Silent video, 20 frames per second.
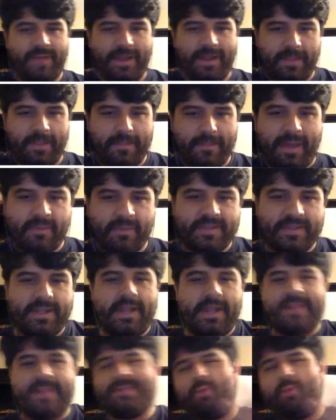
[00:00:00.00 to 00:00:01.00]
the mountain, and
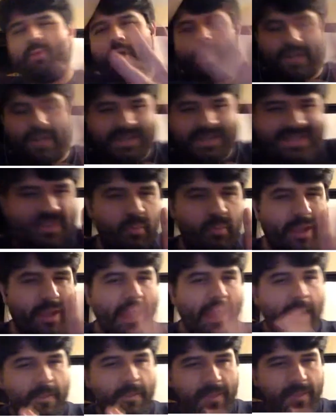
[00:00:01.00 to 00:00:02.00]
it's more of like a
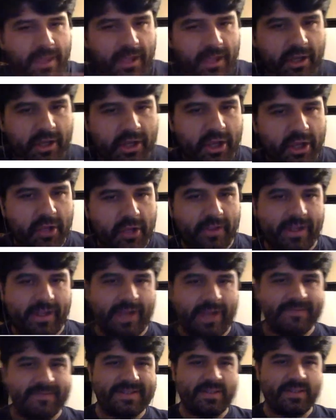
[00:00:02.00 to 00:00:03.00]
swinging thing. Like kind
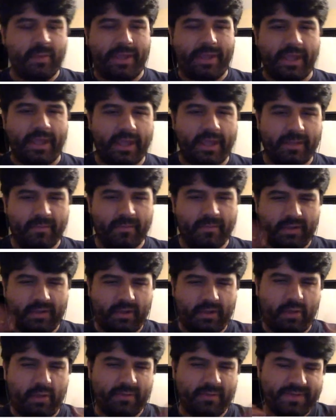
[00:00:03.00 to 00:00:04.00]
of swinging, like
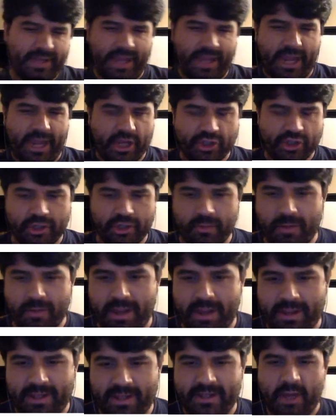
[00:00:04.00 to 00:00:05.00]
almost like Asian,
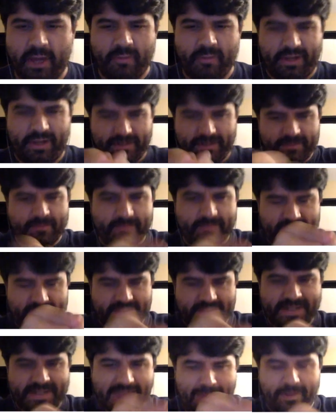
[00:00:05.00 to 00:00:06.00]
right? Like not really
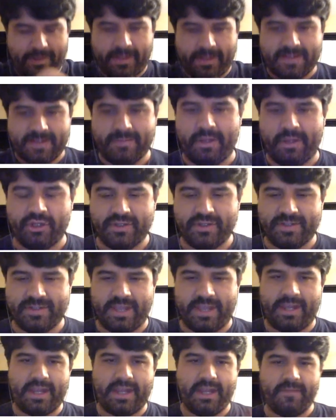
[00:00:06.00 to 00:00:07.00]
stabbing as much as
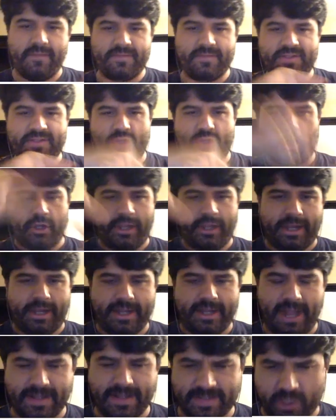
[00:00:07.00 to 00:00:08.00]
like kind of circling and
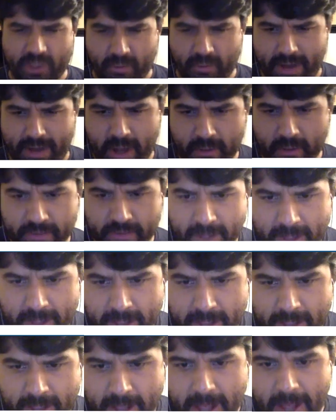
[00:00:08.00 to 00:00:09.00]
dancing around.
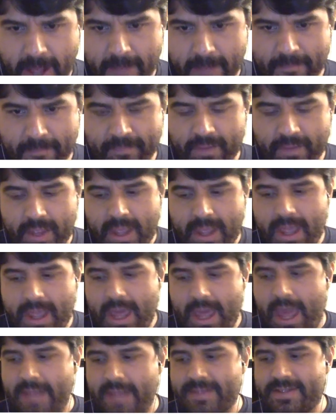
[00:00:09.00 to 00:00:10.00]

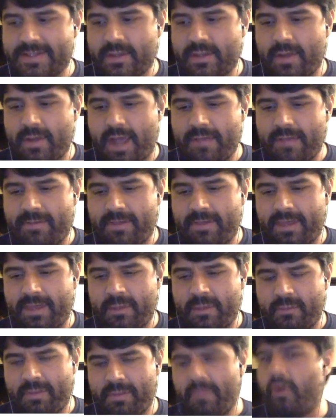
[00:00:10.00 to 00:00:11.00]
And so I think it
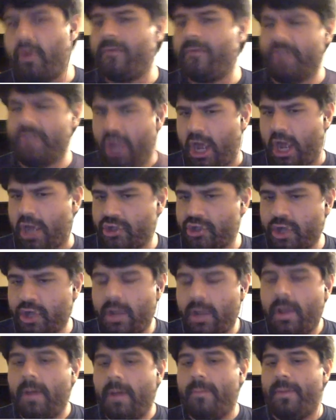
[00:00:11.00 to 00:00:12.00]
would be more of a dodge,
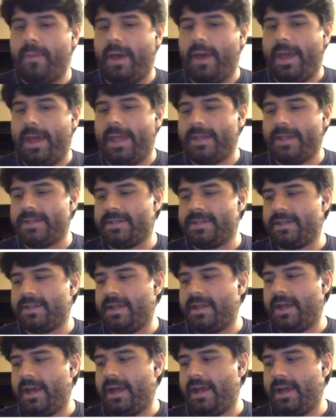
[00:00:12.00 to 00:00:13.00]
but
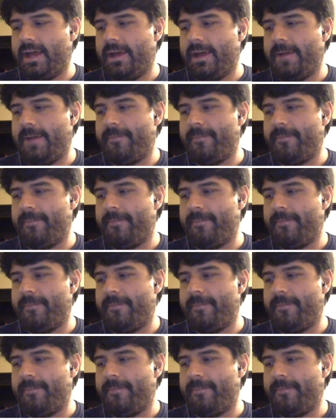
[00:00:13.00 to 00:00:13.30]
I